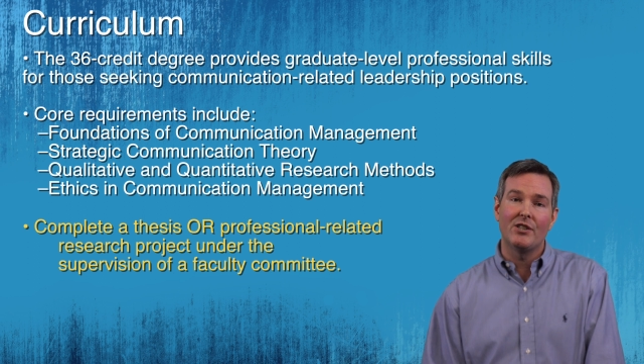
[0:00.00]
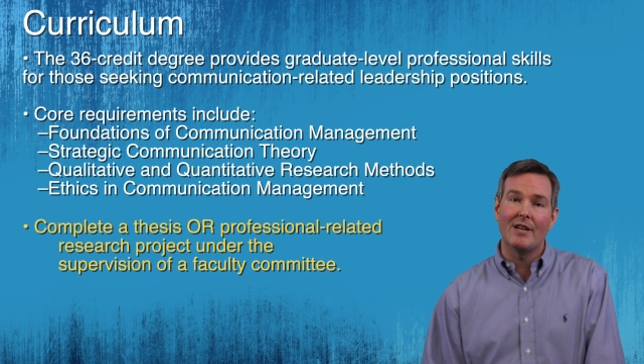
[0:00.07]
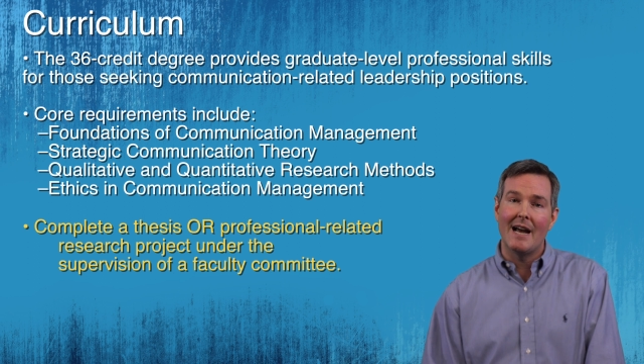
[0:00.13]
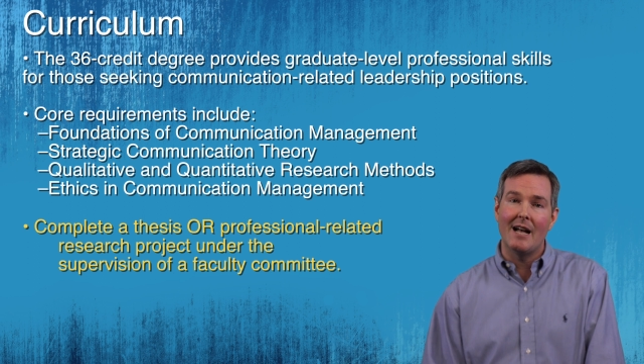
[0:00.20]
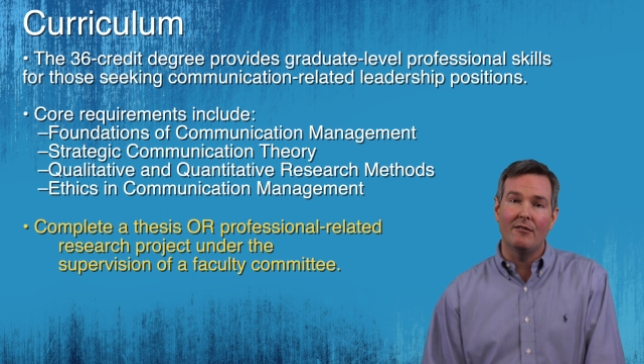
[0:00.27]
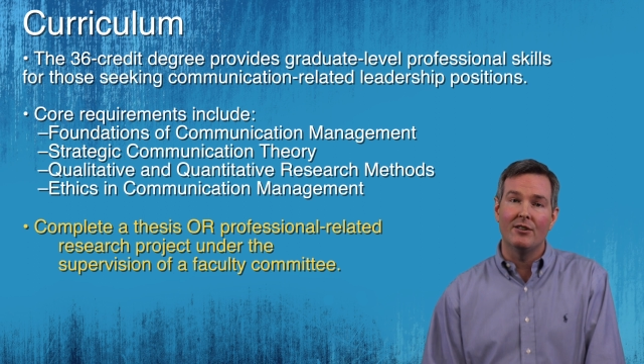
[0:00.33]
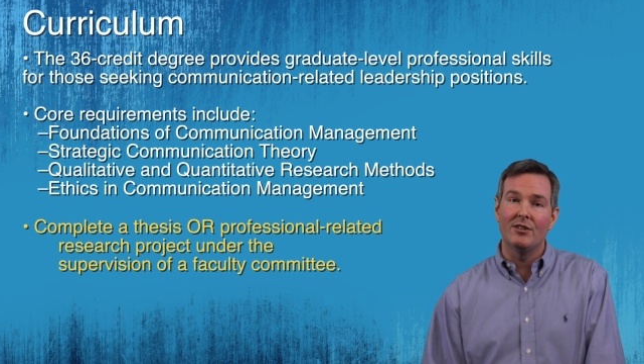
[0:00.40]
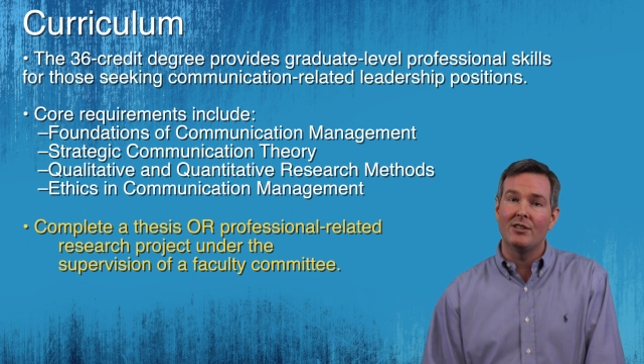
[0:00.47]

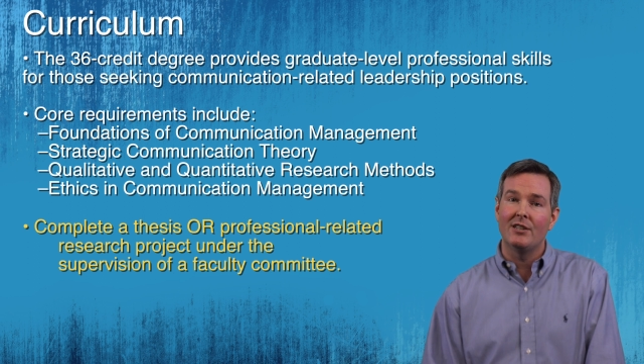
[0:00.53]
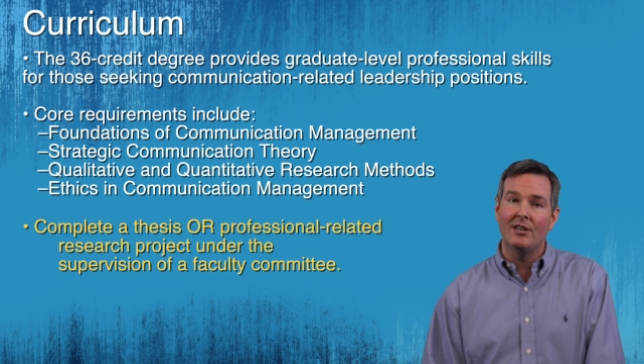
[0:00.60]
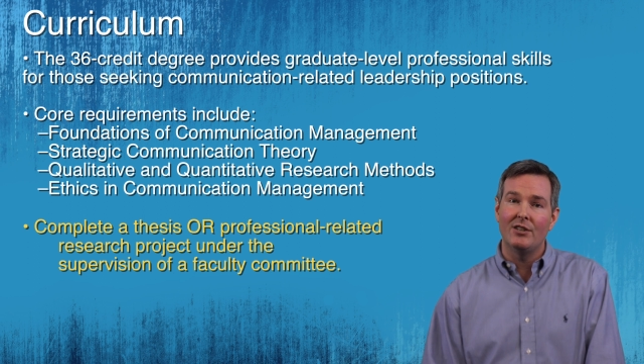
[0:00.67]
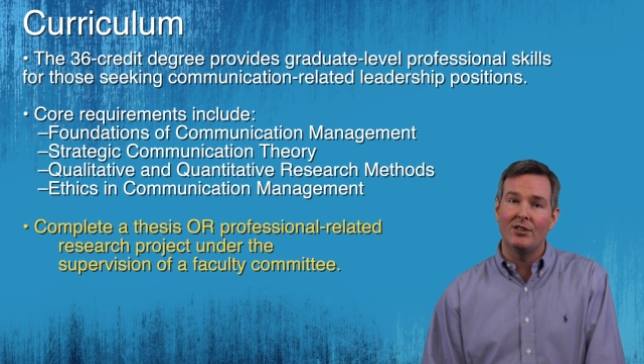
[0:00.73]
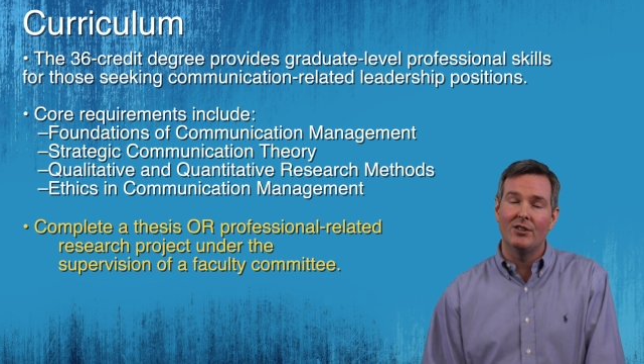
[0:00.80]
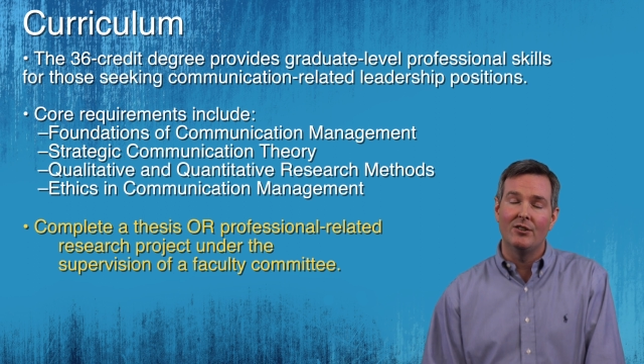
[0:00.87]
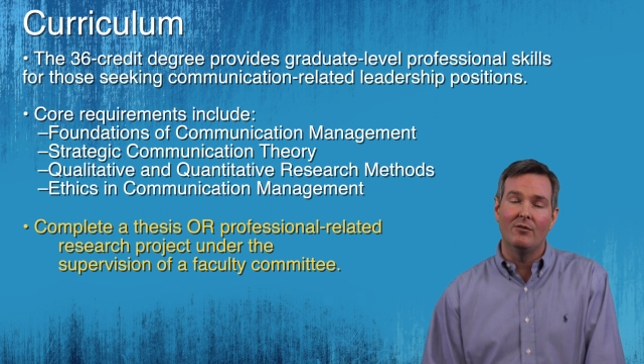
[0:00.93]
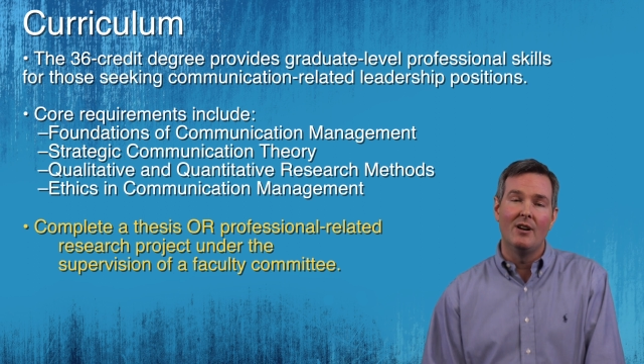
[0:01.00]
challenge,
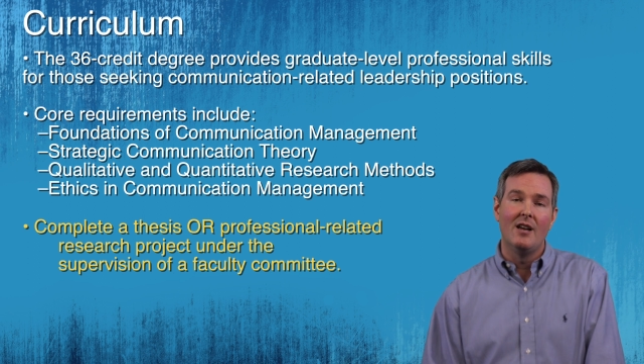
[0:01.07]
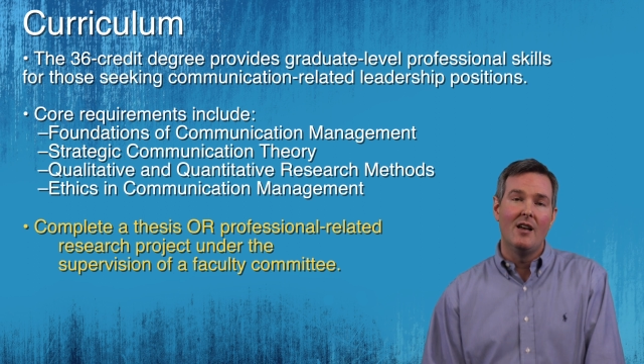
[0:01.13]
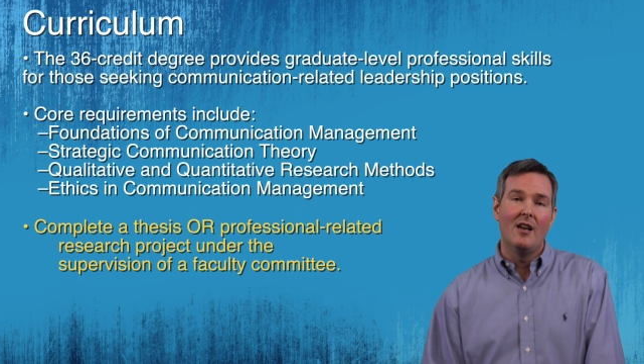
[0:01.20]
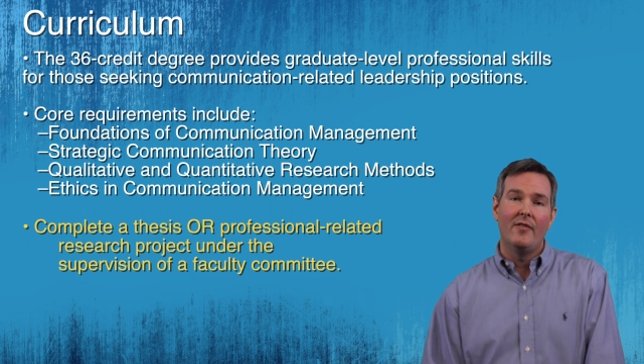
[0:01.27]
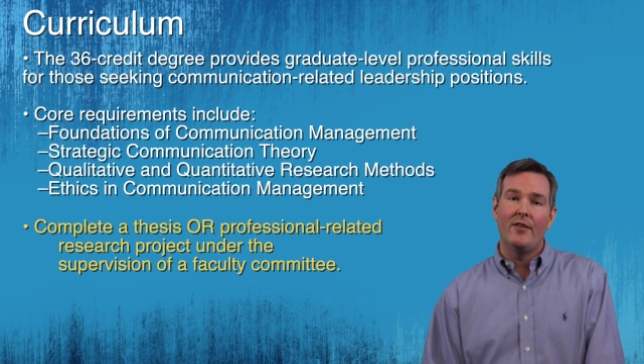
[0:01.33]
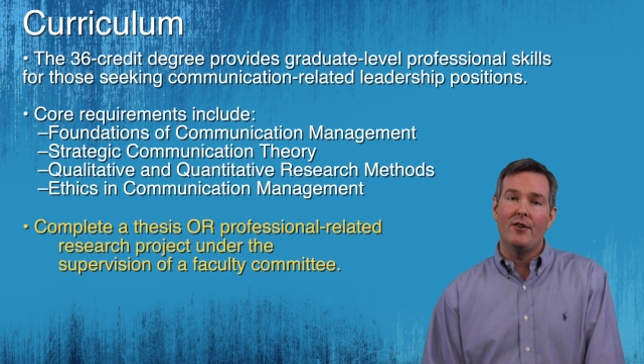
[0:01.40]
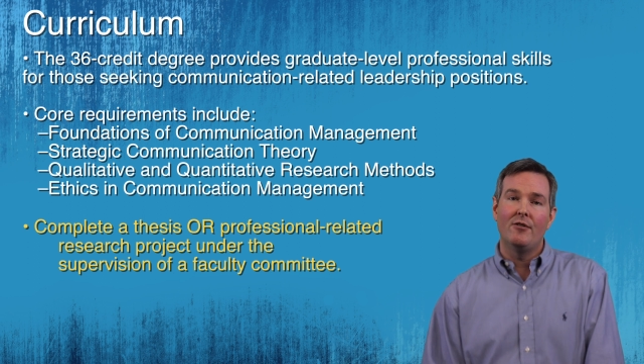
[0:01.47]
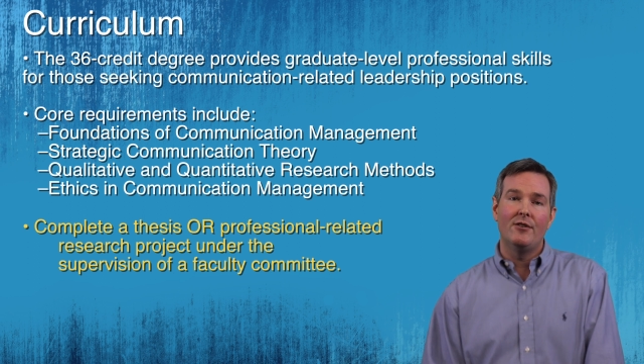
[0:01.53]
issue
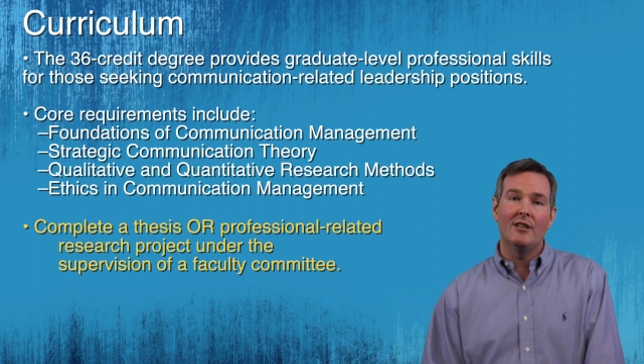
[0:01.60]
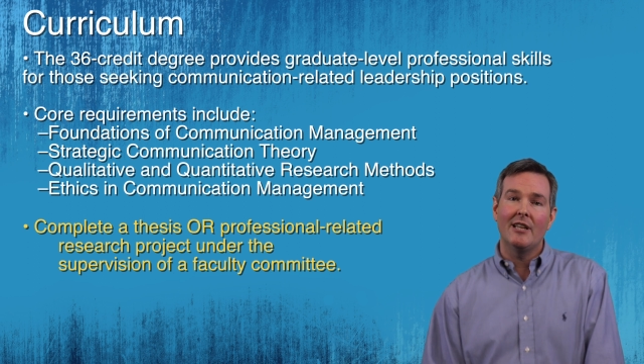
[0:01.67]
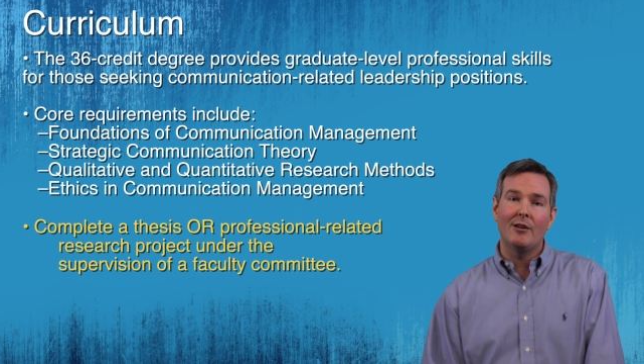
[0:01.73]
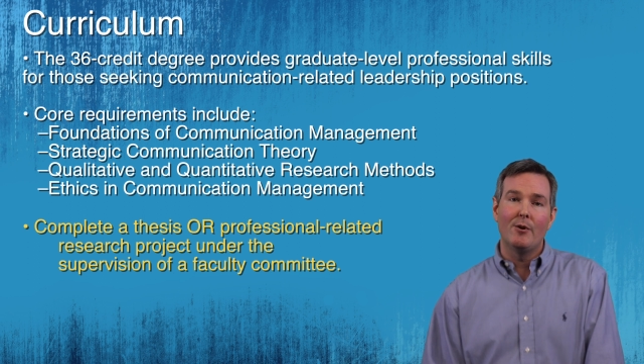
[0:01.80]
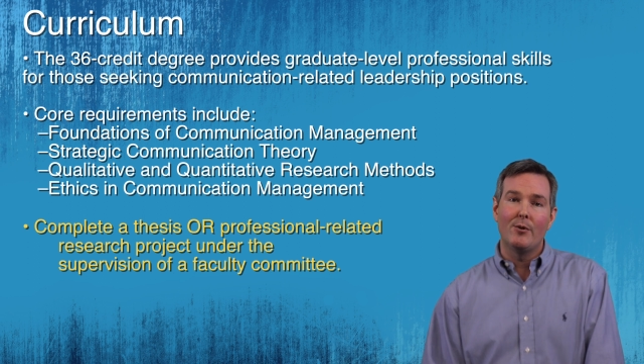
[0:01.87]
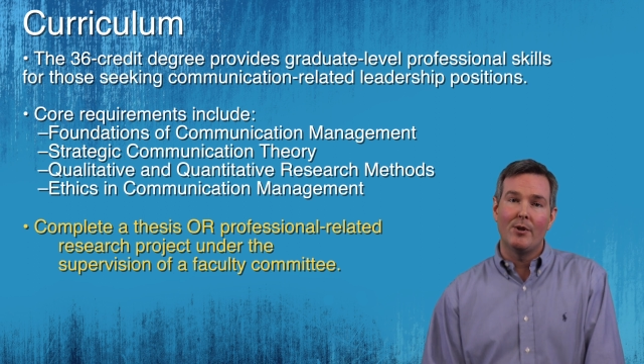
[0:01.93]
that you're dealing